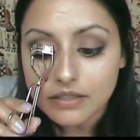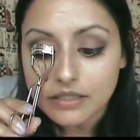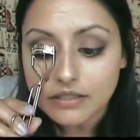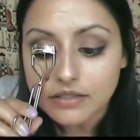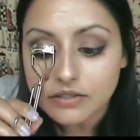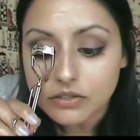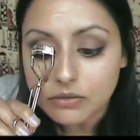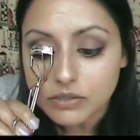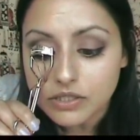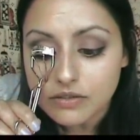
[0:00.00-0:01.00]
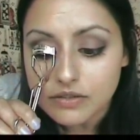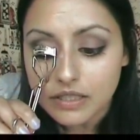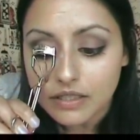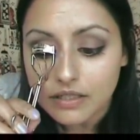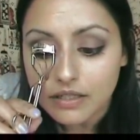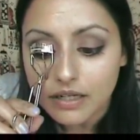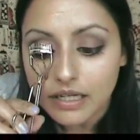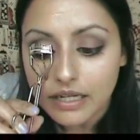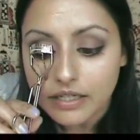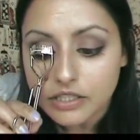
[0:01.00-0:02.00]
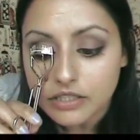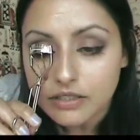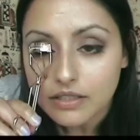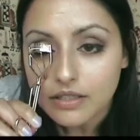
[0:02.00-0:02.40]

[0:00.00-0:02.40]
And I stopped using Eyelash